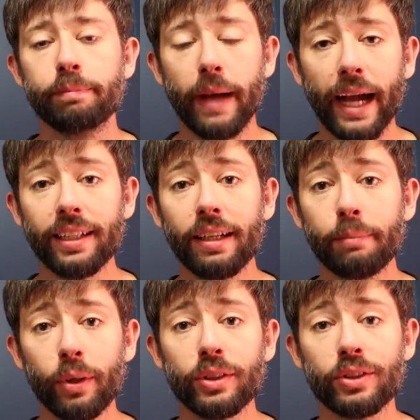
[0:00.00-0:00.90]
Magna
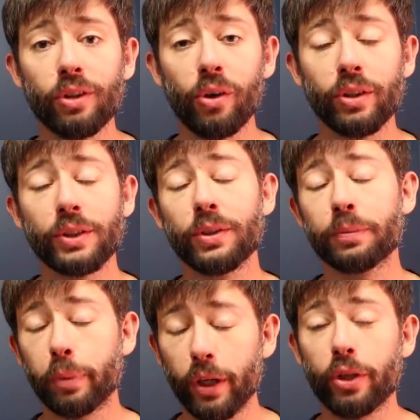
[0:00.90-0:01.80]
books sold. This was
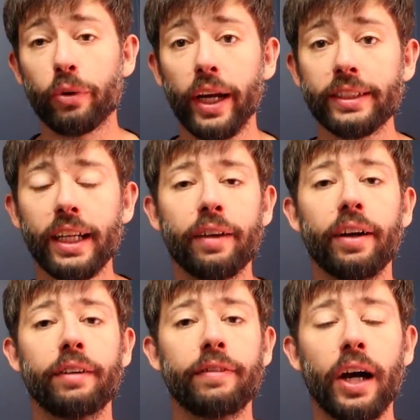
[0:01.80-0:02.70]
pretty crazy. I,
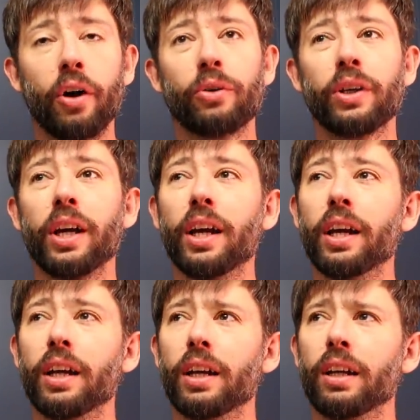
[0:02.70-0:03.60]
I found
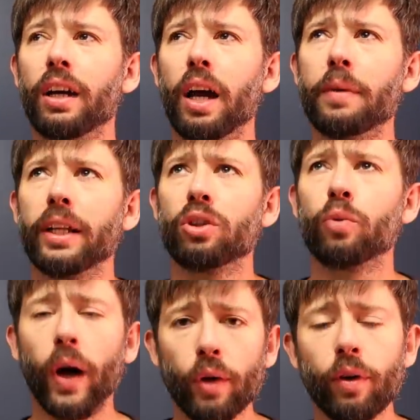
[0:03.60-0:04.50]
how many?
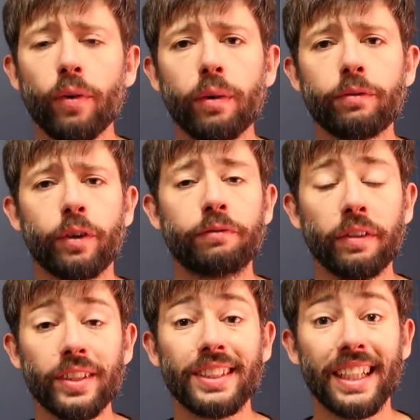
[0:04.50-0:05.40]
12 of them for
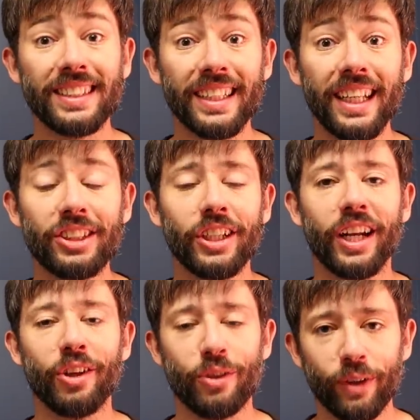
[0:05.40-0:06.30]
50 cents each at
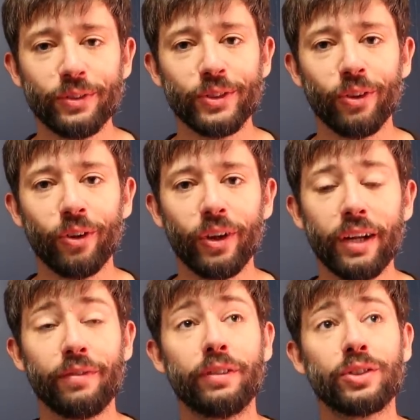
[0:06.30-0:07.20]
a thrift store,
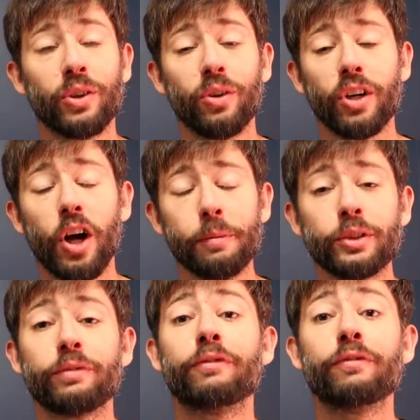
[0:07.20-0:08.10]
and we've sold
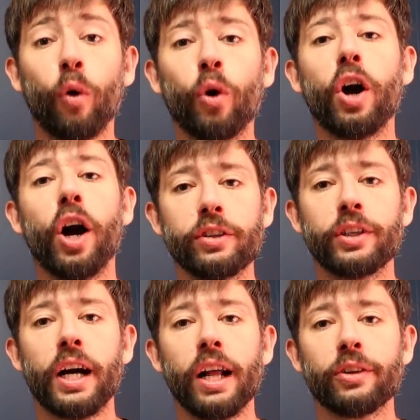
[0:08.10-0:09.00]
almost
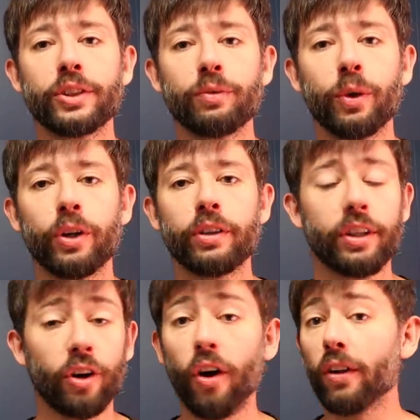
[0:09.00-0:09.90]
$400 worth.
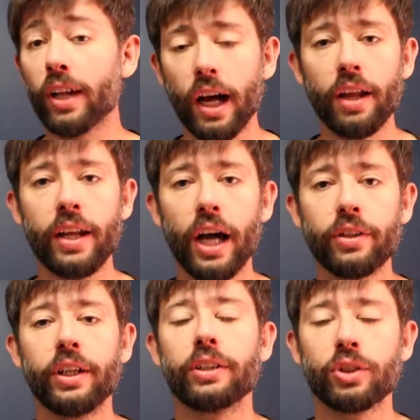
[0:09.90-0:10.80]
They're all gone now.
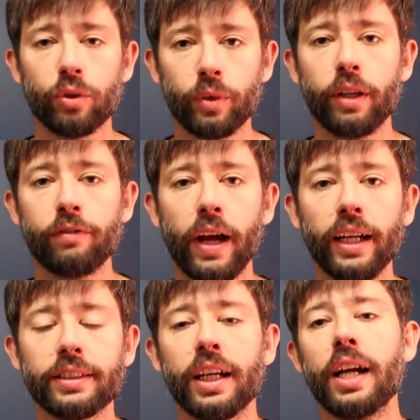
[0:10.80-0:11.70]
They sold really
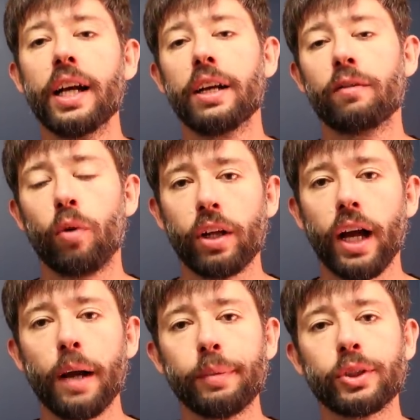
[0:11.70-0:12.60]
fast. One
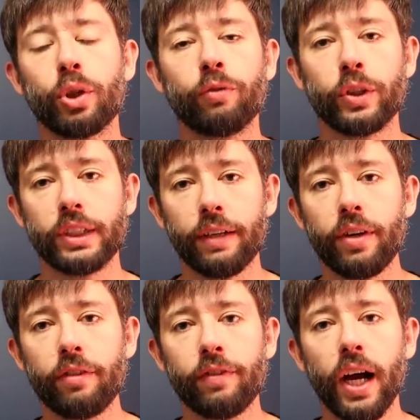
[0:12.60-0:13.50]
copy sold for
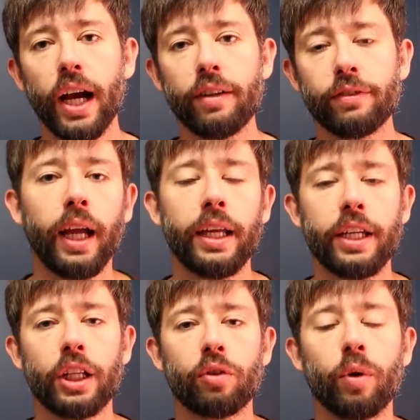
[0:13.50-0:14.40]
75 and
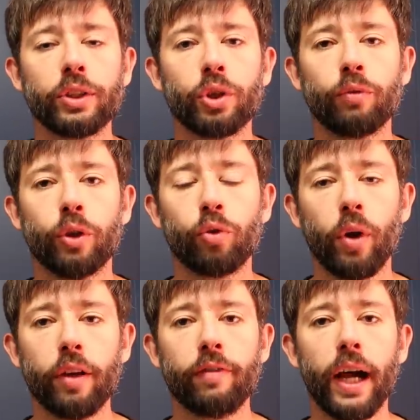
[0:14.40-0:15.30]
the other one sold for
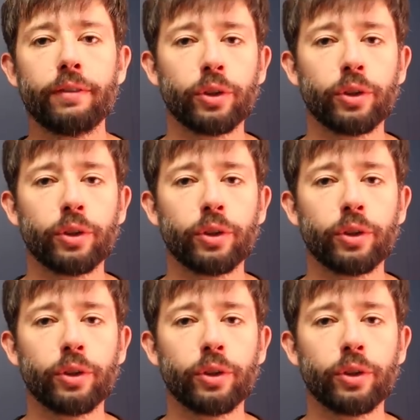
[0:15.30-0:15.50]
25.